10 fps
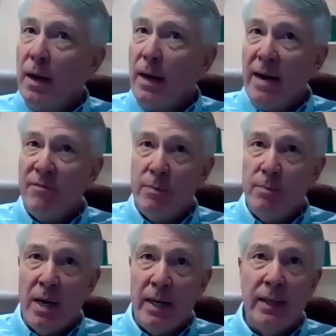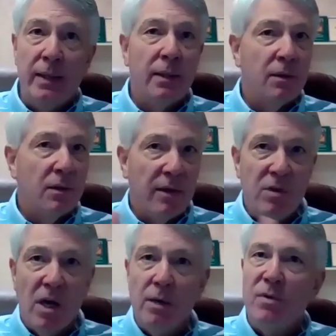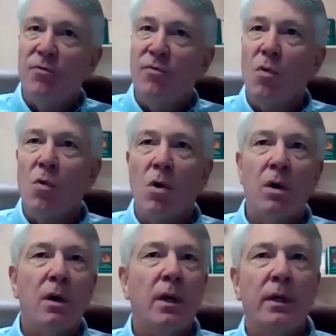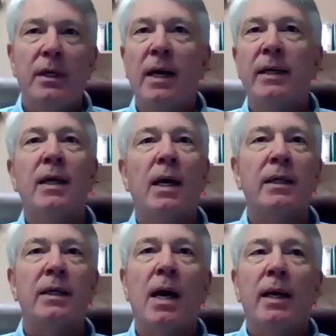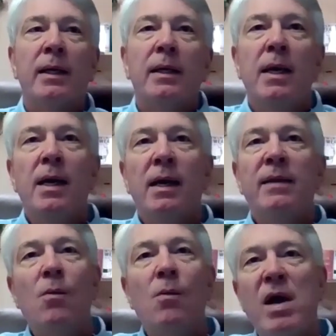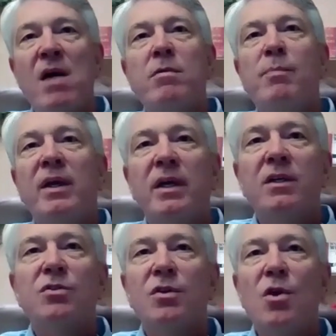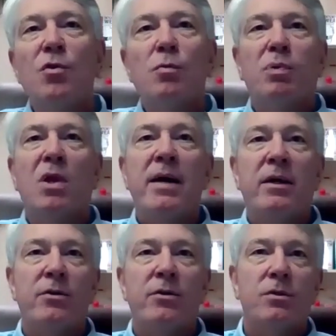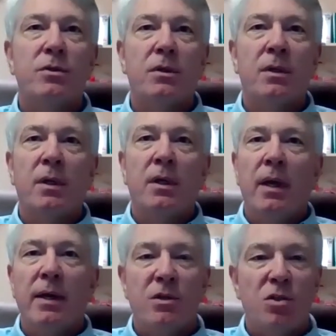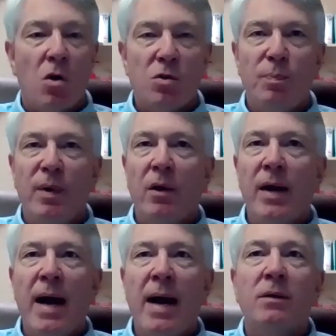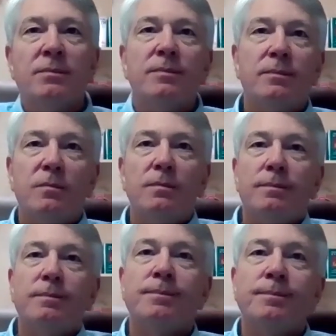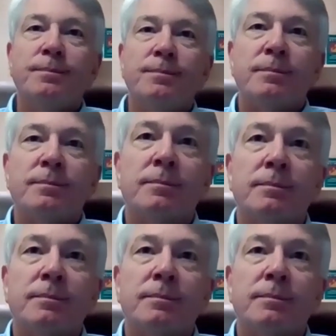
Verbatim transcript: everybody. They've done it before, yada, yada, yada. And that way everybody gets to know the players and it's all spelled out. Well, you